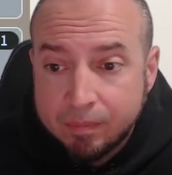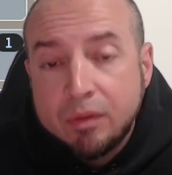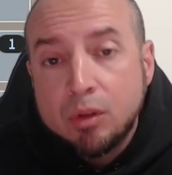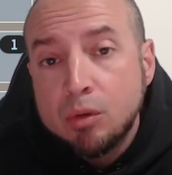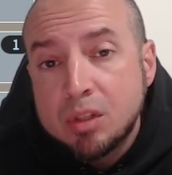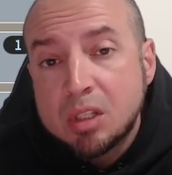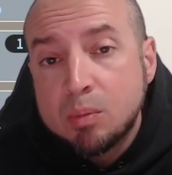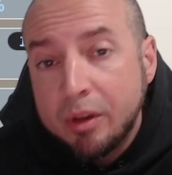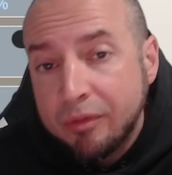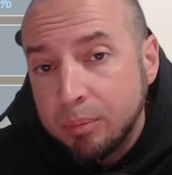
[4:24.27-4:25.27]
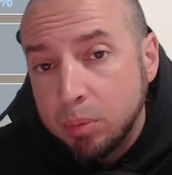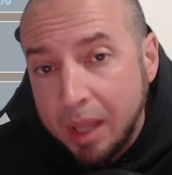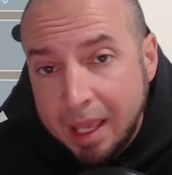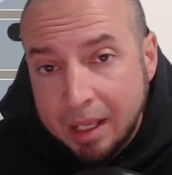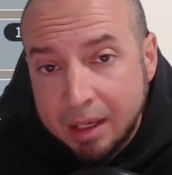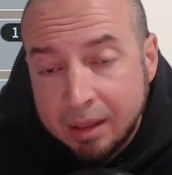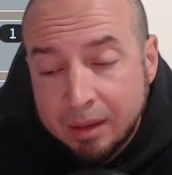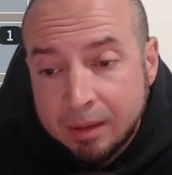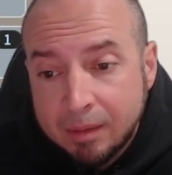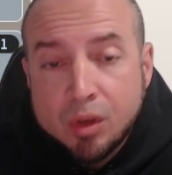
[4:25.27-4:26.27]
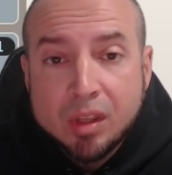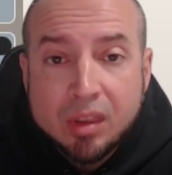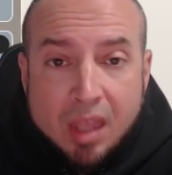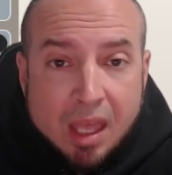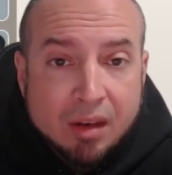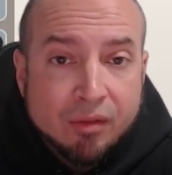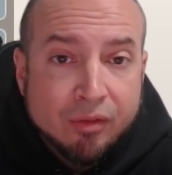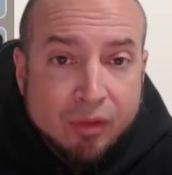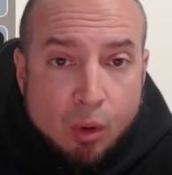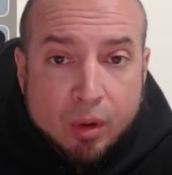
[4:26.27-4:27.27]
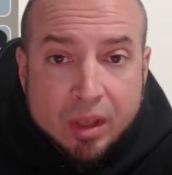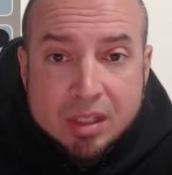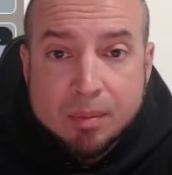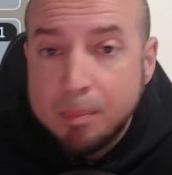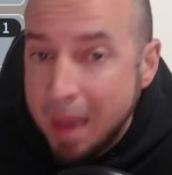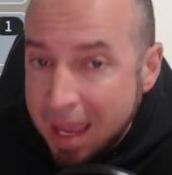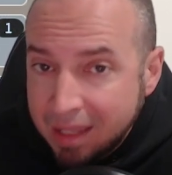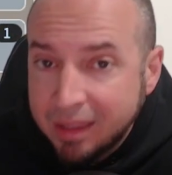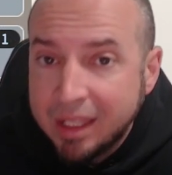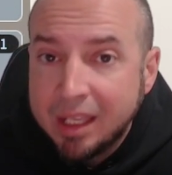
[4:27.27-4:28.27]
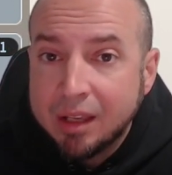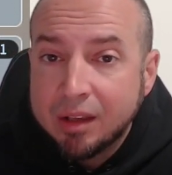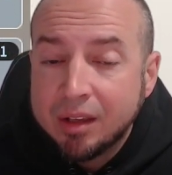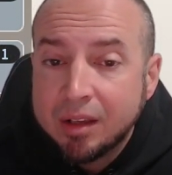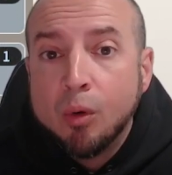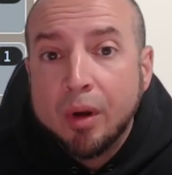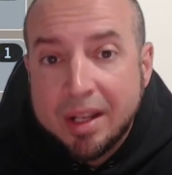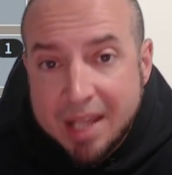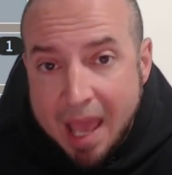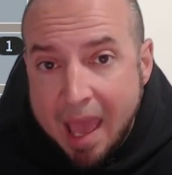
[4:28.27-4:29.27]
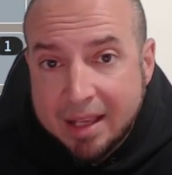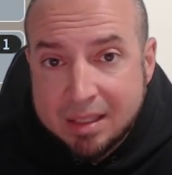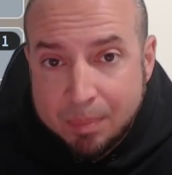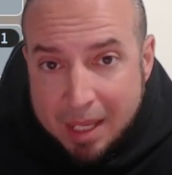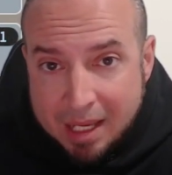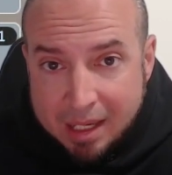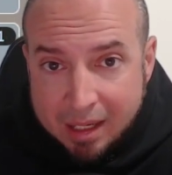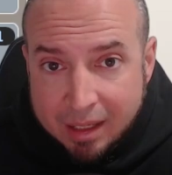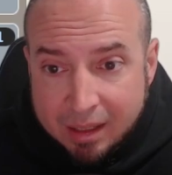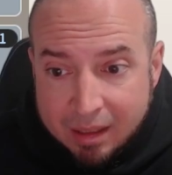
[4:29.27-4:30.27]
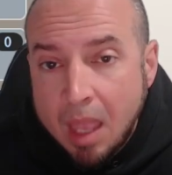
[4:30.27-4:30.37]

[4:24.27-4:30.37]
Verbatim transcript: If you use Swift Blade, you can then focus mainly on attack speed.